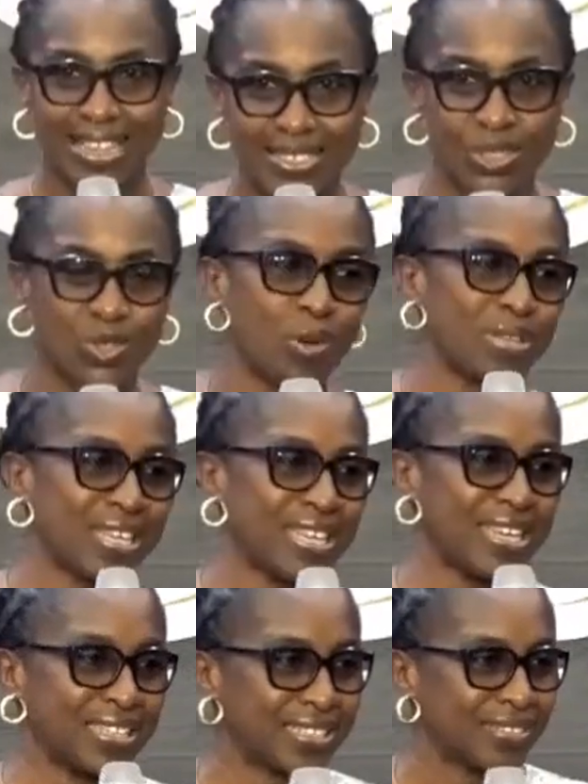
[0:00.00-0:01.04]
That is
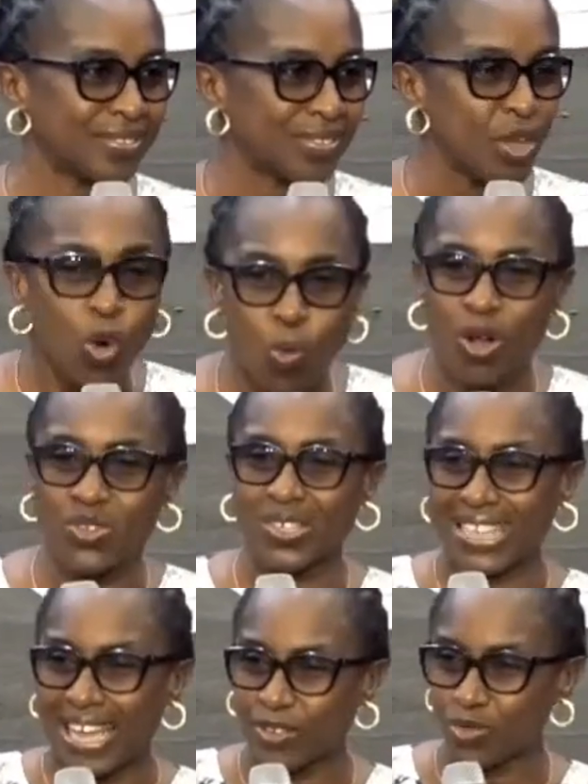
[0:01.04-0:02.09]
communicate. What
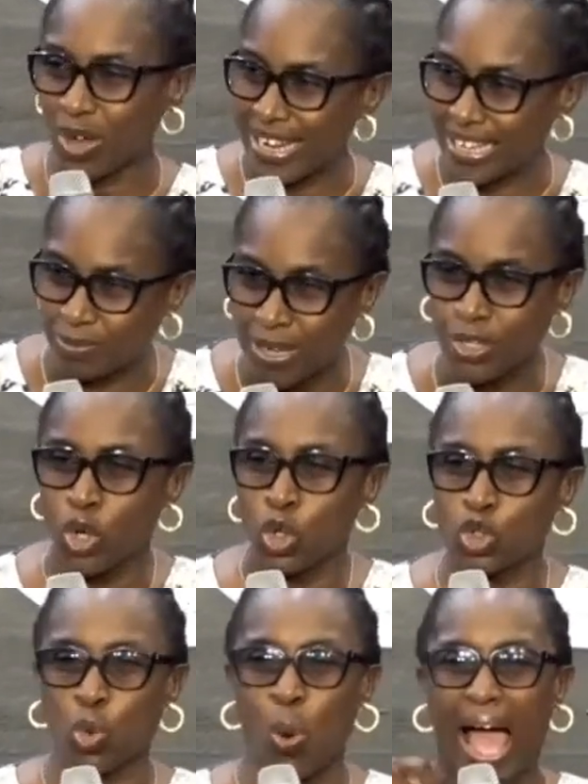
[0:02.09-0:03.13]
does acknowledge mean?
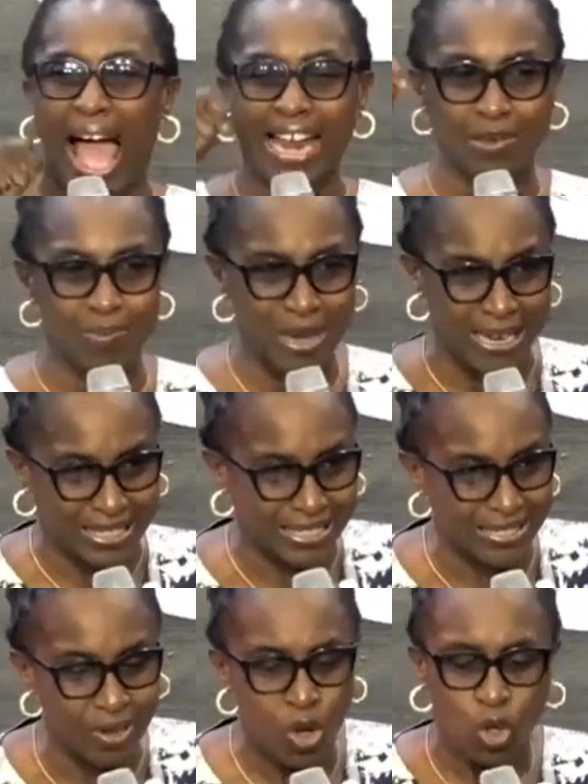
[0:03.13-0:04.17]
To admit.
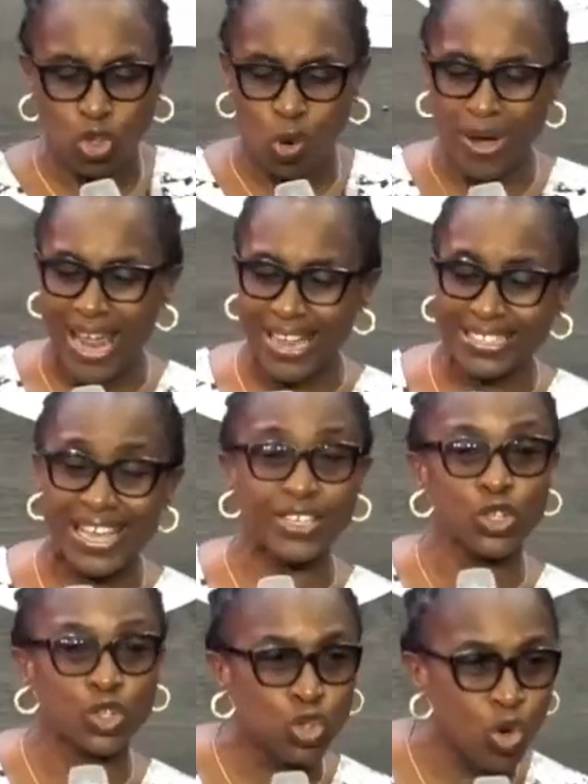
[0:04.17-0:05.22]
So when I said
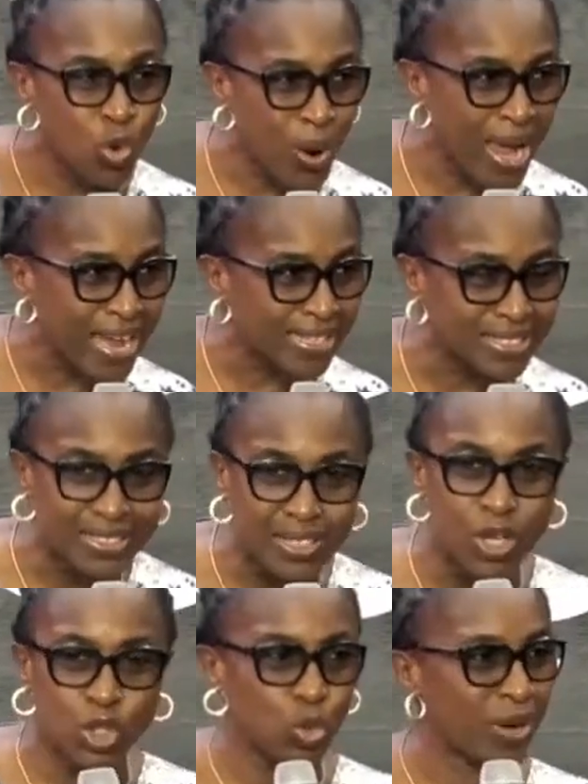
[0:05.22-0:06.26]
the two ways
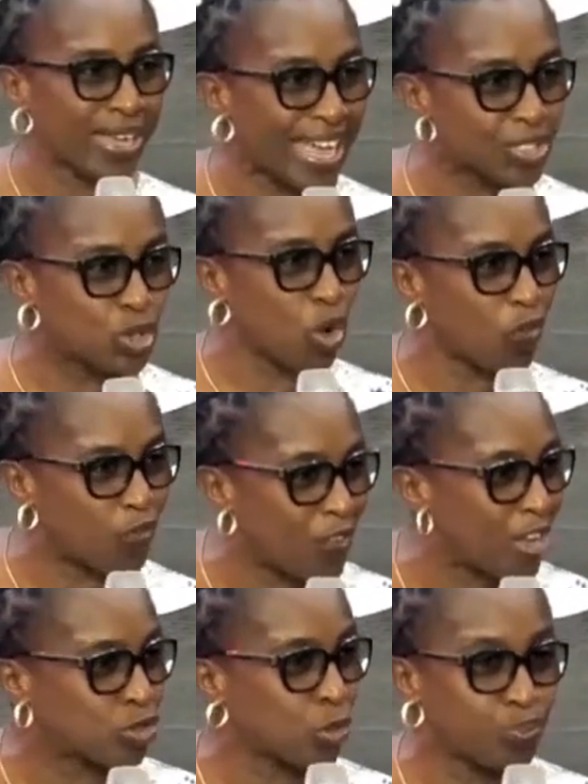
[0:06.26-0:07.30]
to get your
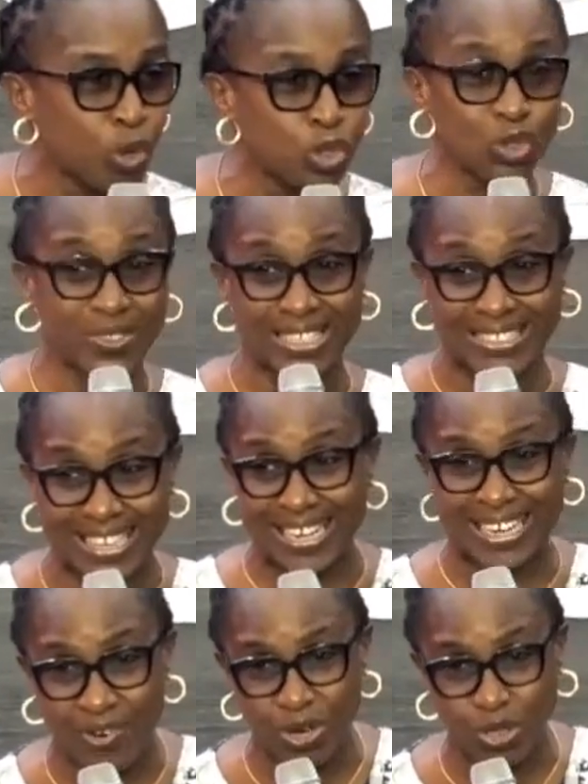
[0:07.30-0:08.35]
faith to produce
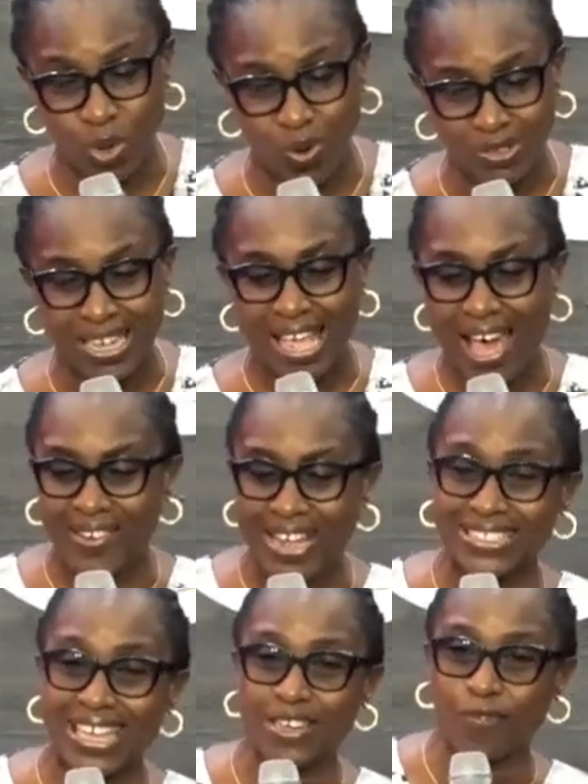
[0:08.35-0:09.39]
intended result. And I
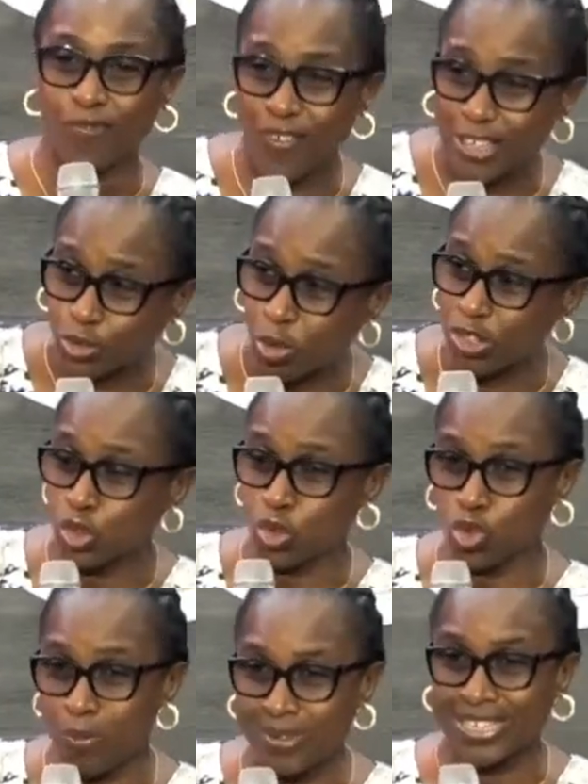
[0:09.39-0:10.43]
said the first one is to
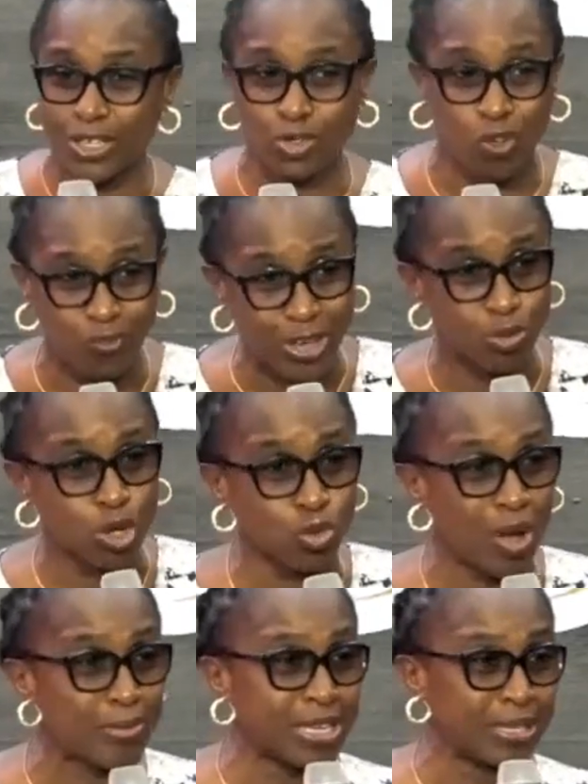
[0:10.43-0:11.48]
communicate your faith. What do
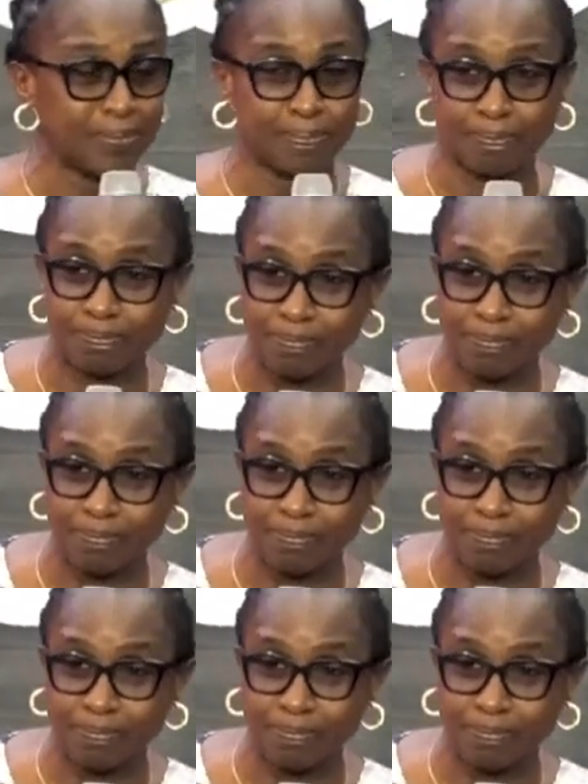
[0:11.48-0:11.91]
I mean?